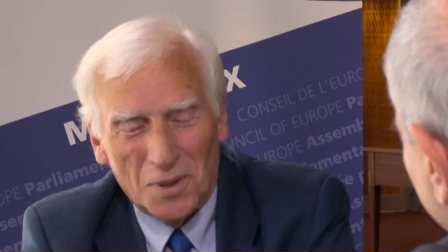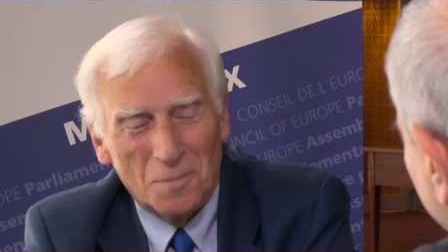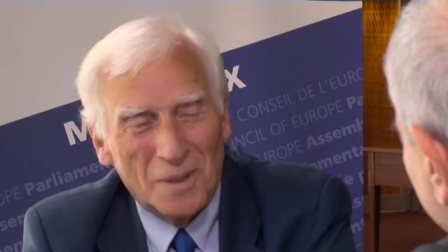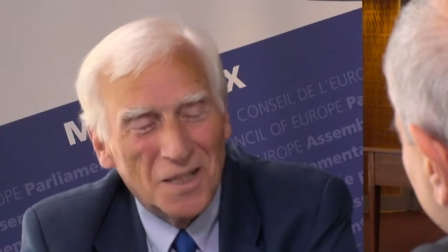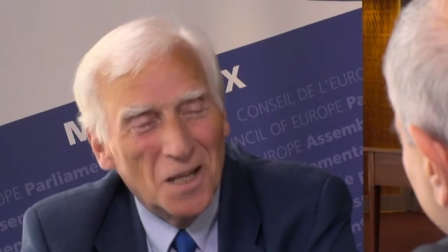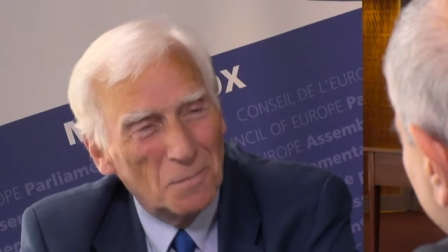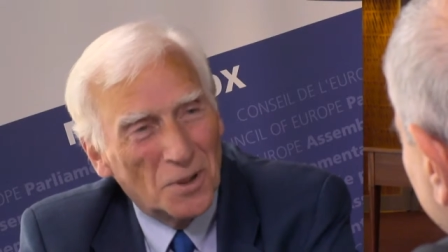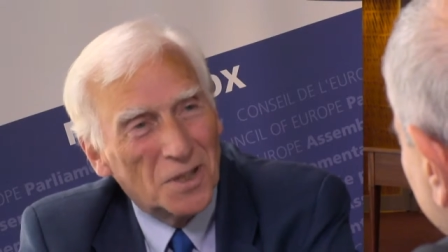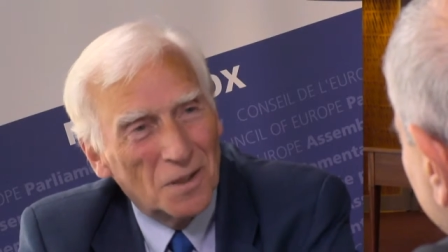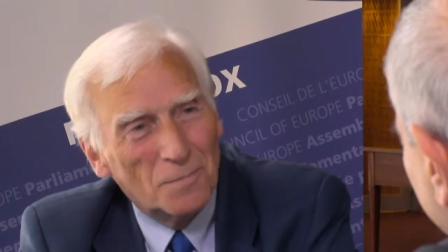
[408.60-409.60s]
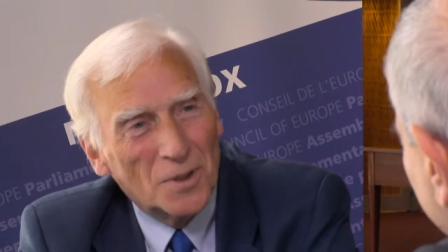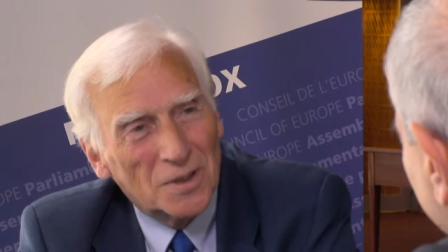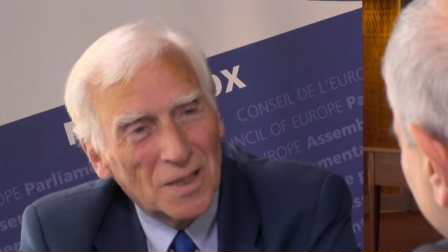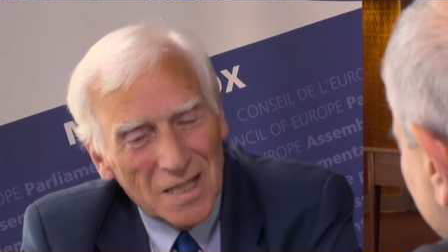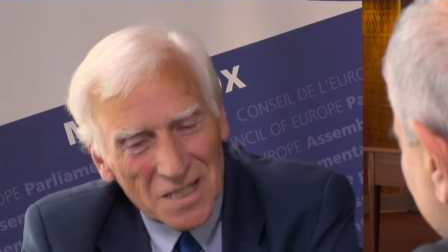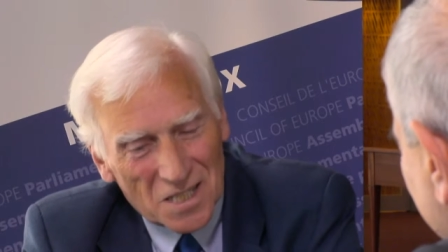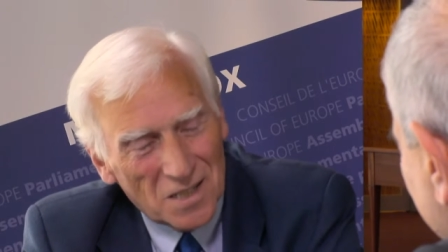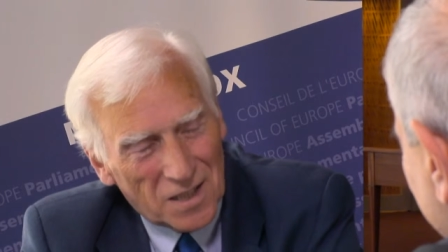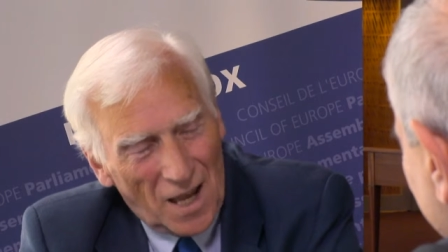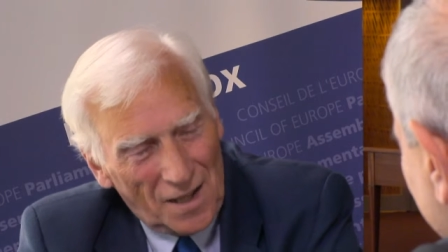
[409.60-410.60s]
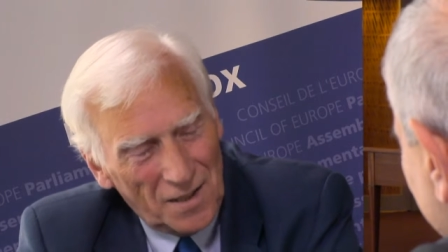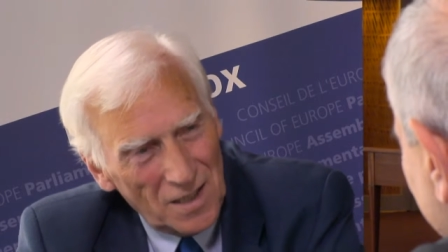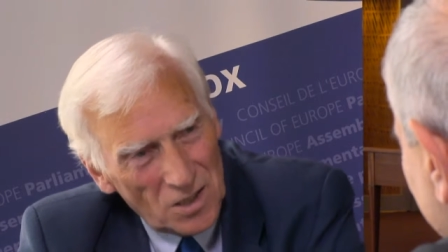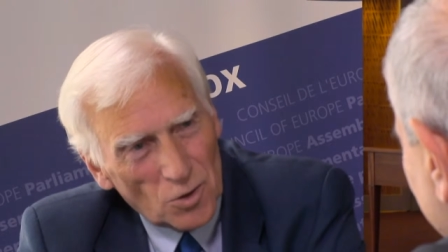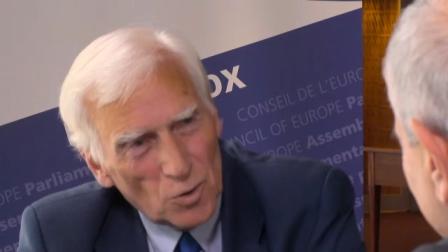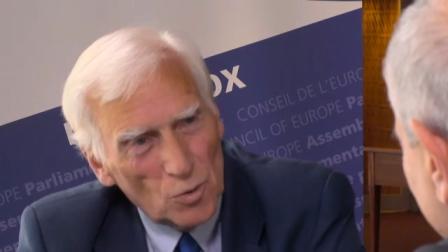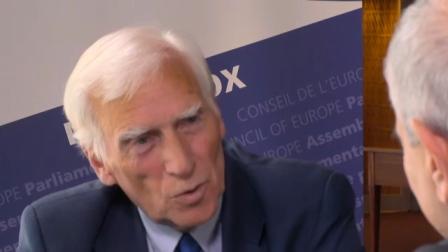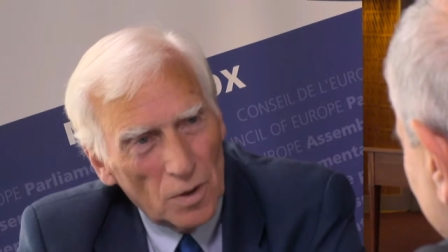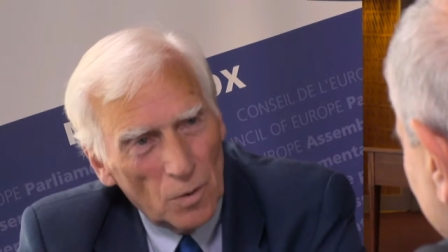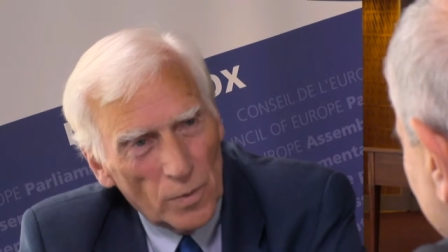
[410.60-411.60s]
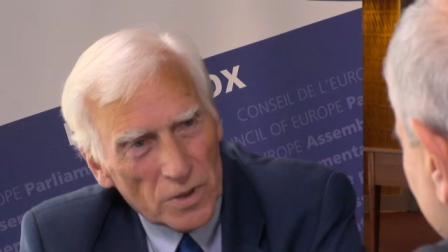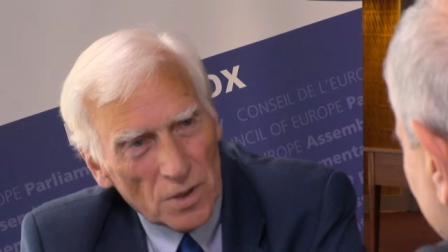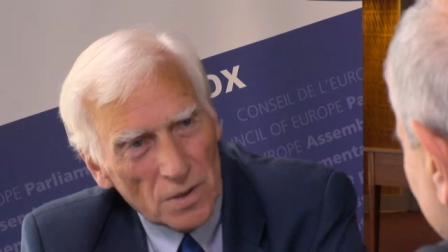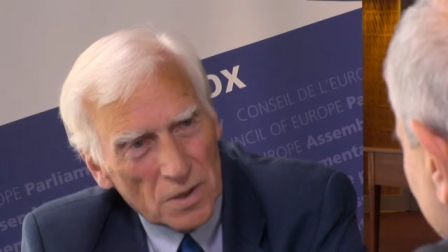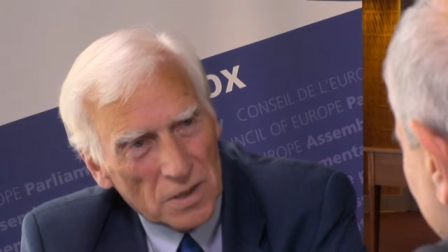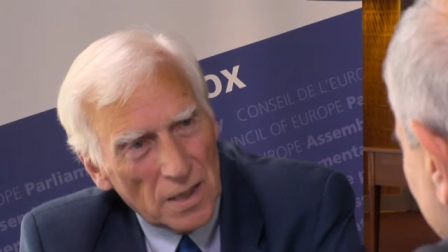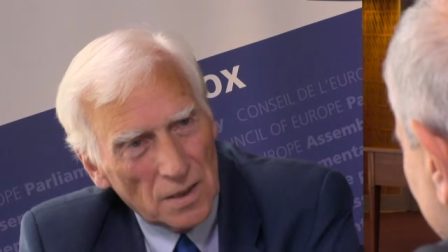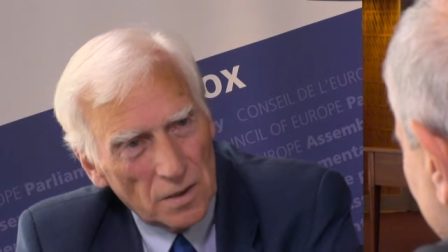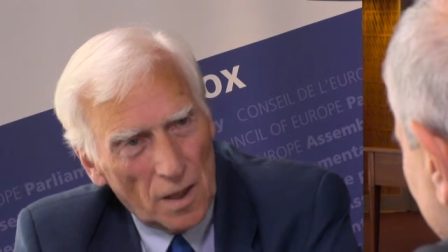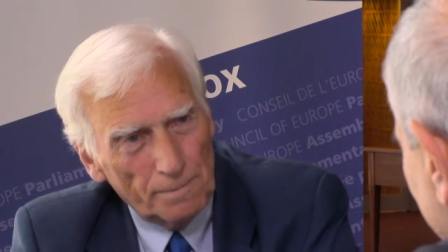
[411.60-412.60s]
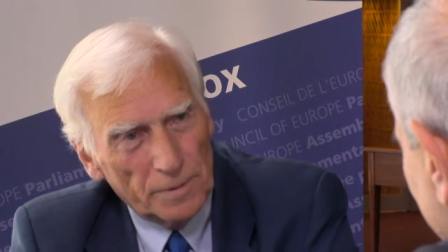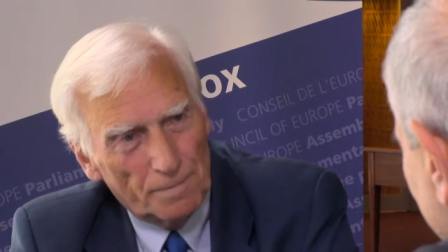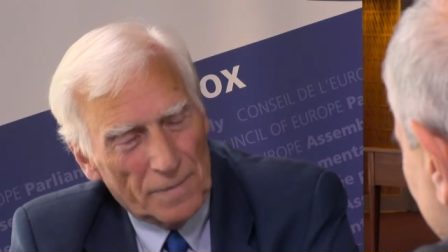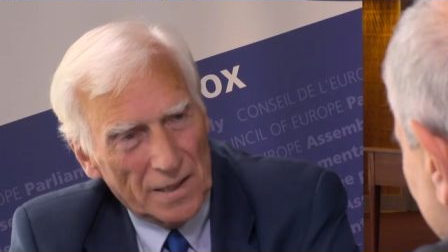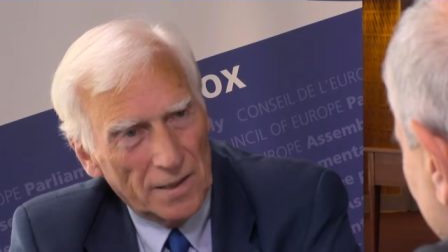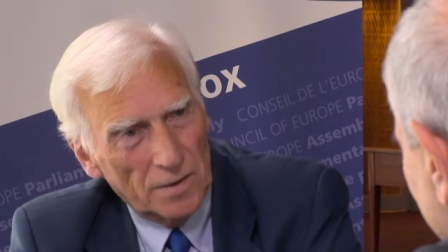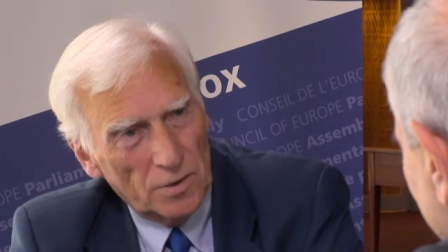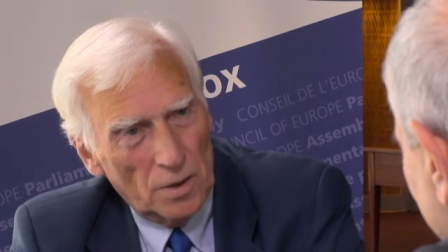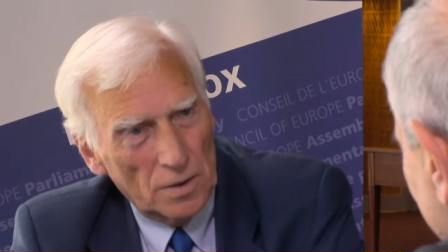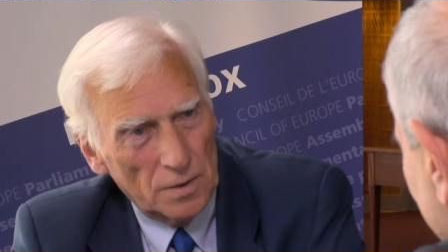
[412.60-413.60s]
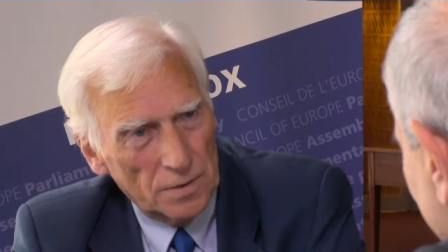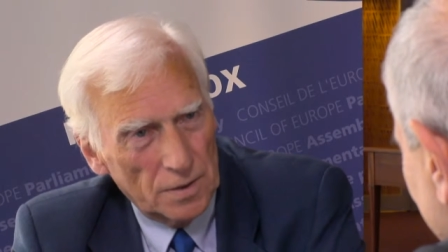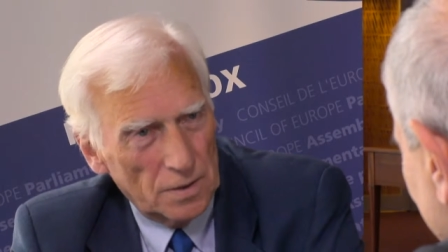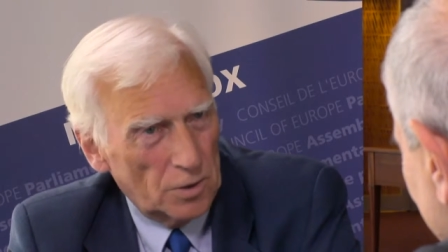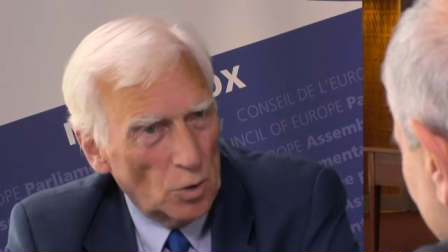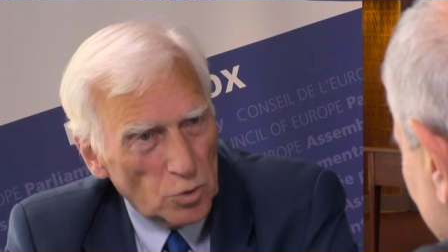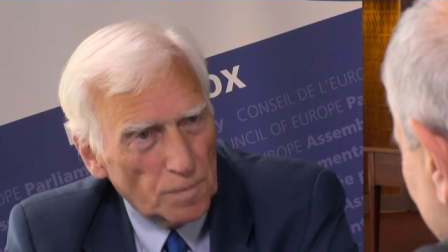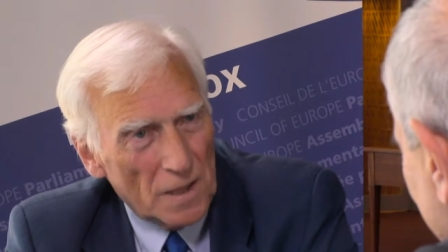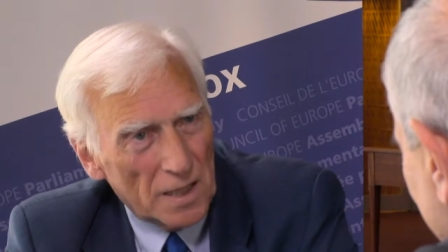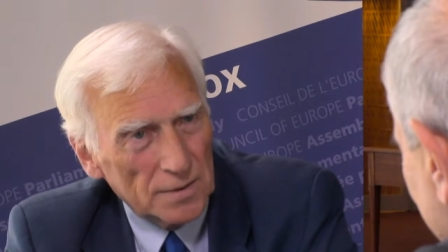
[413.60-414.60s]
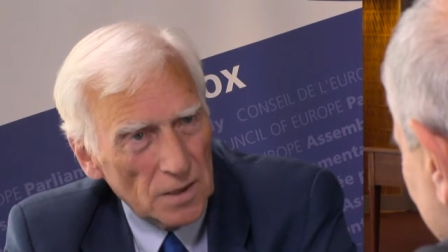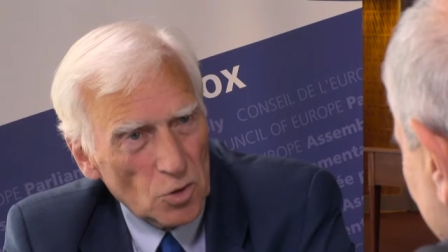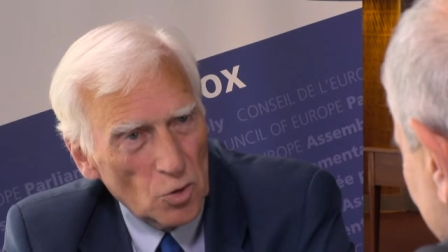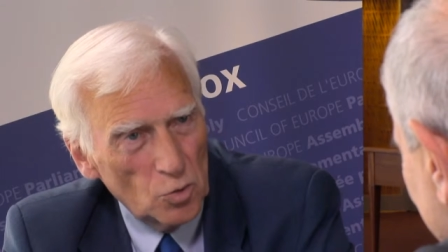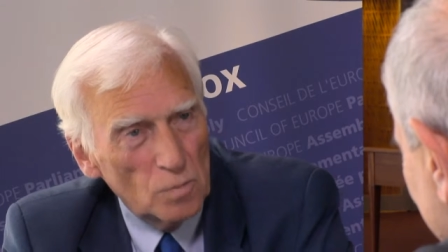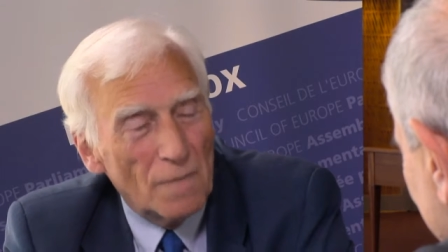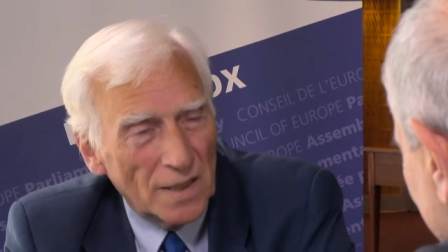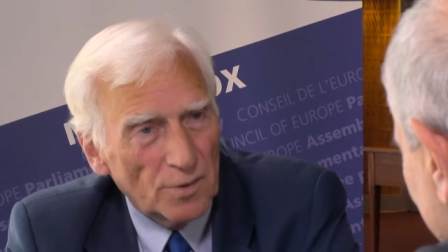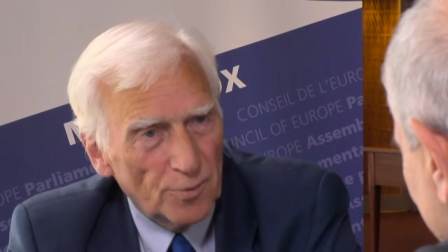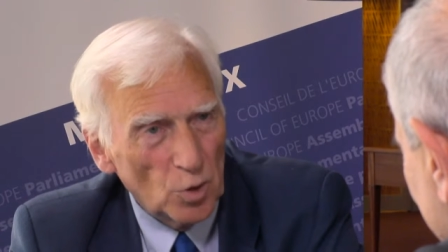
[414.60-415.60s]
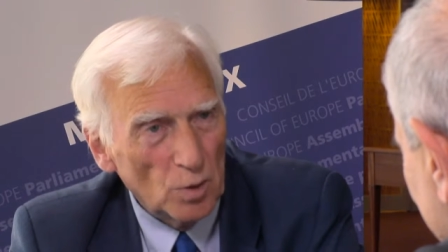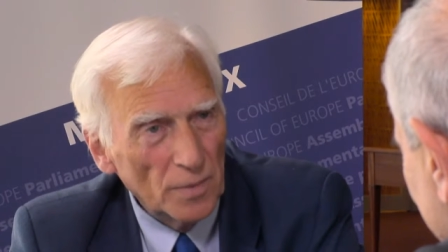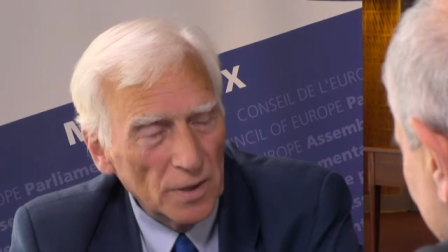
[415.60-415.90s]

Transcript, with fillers: I meant. But but is it an issue which is taken up by uh, those parties who might form a